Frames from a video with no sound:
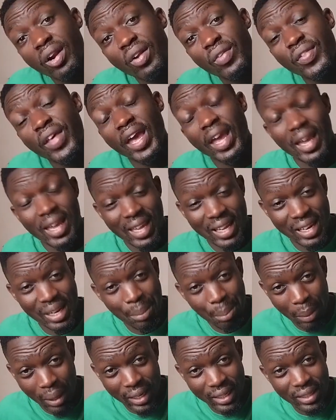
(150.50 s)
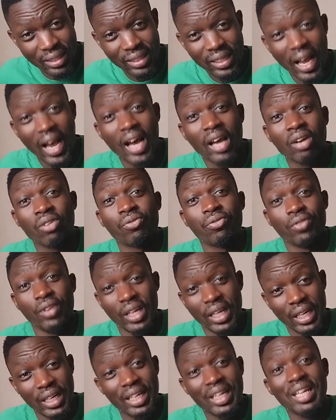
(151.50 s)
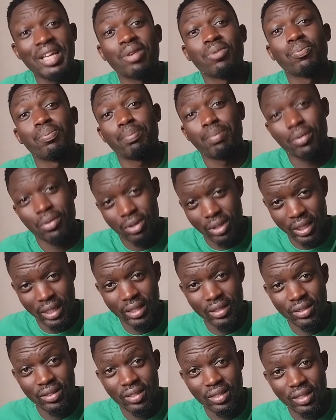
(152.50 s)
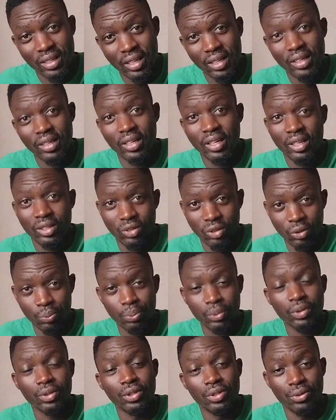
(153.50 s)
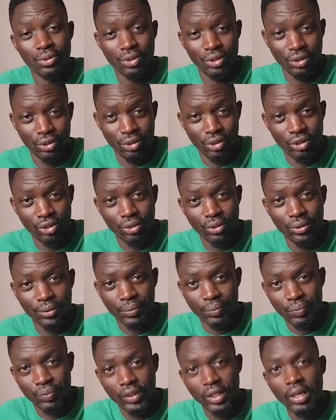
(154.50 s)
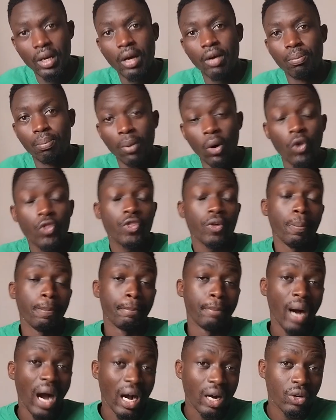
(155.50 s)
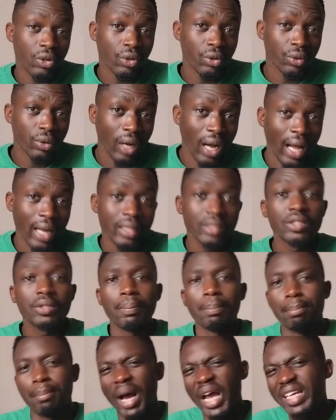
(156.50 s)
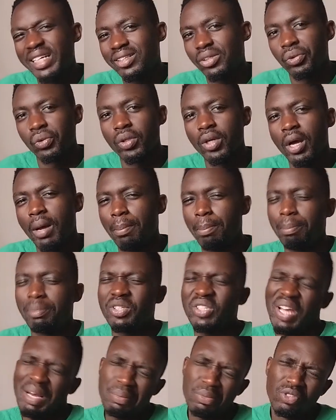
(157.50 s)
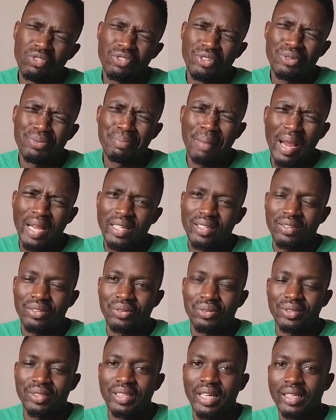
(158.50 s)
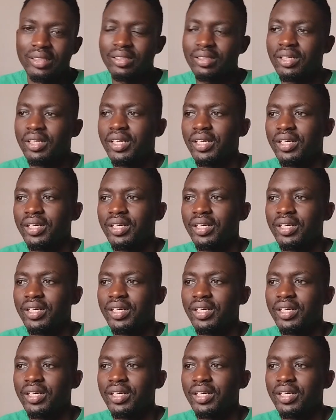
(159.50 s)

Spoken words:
the elements are very important in crop nutrition, both macro and micro. Some of you might thought that